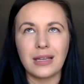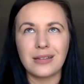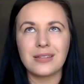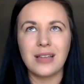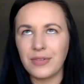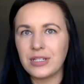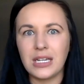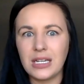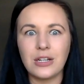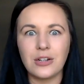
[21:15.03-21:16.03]
like
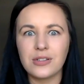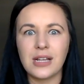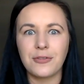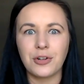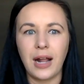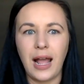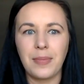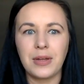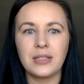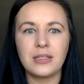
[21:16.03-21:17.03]
17 years after it
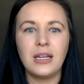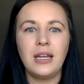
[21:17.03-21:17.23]
happened,